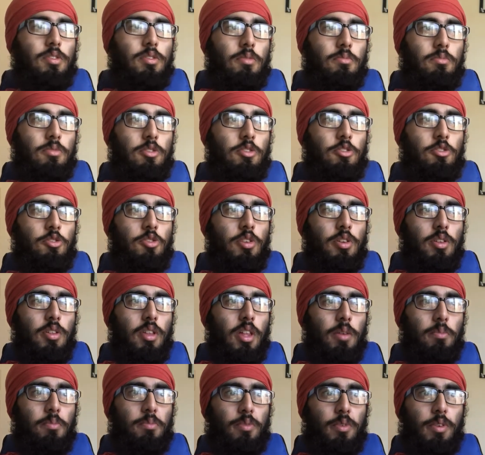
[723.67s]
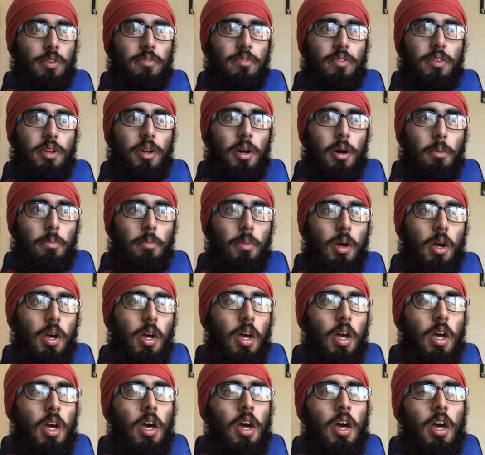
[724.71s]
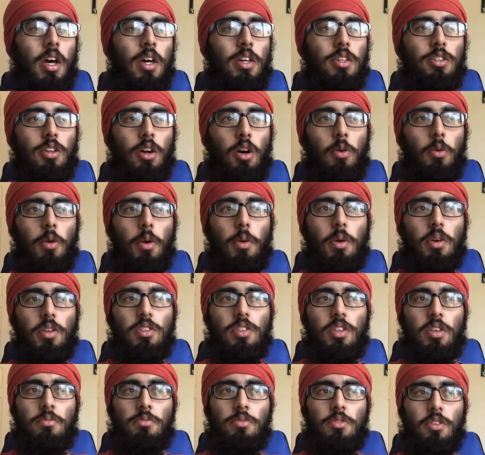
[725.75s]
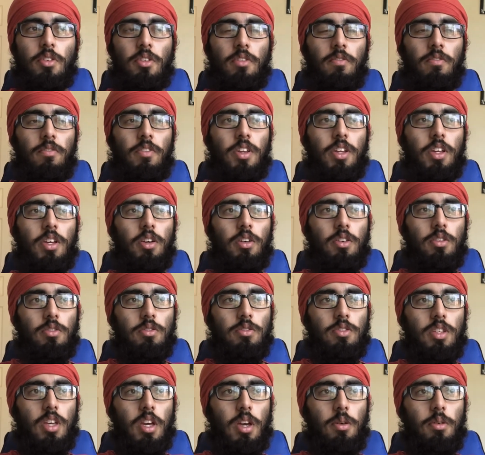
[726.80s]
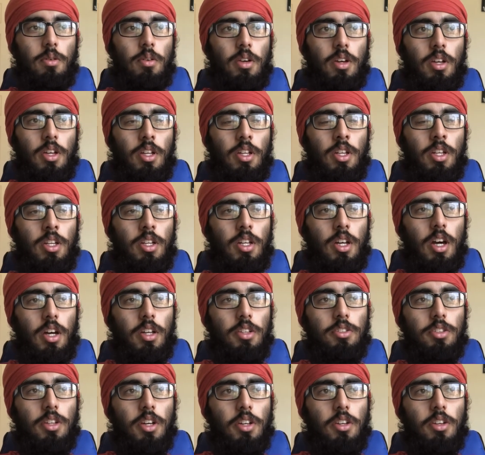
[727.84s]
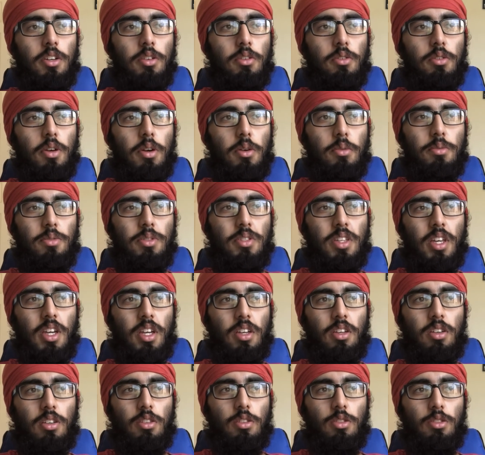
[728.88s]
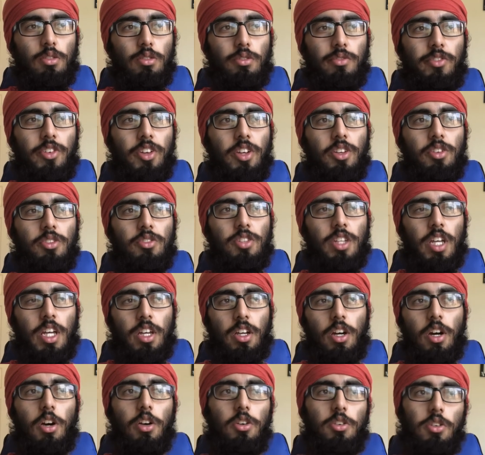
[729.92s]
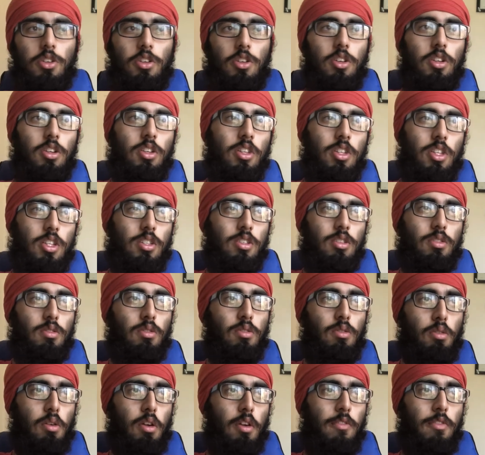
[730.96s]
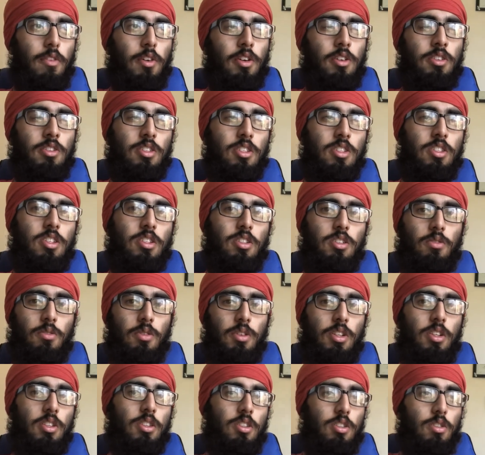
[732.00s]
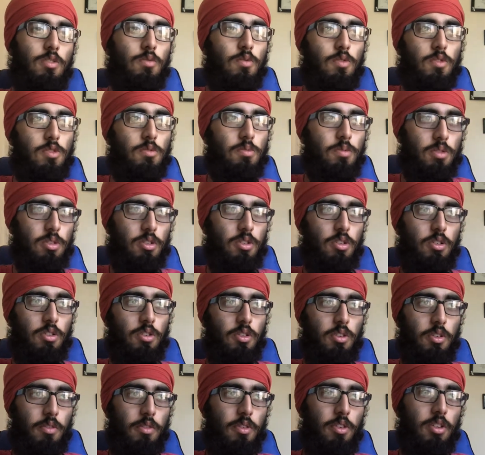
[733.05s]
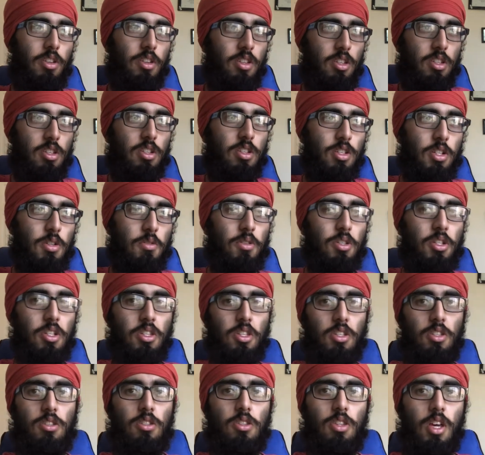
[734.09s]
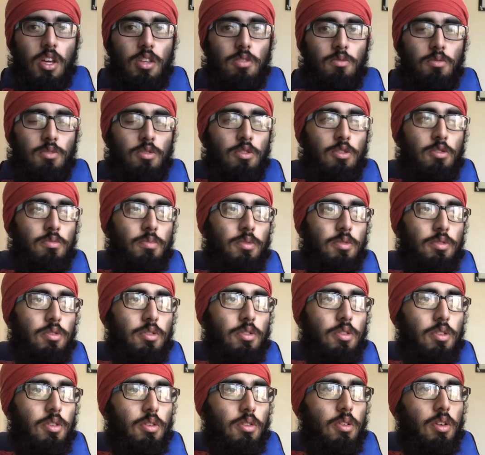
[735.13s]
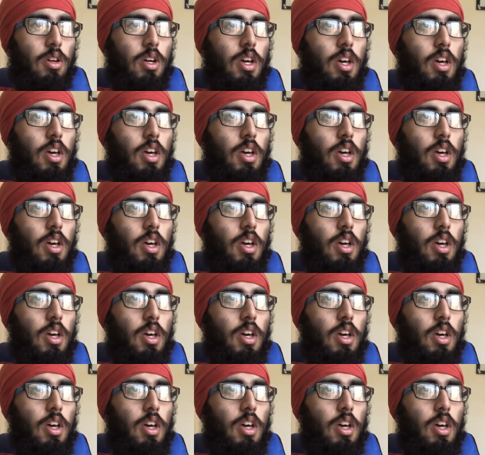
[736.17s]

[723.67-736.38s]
So I'm just trying to like brief it up. So we watched some certain videos, and I'll tell you, it was like those videos like, oh, this, if you're in this situation, this is what you're supposed to do. If you're in this situation, that's what you're supposed to do.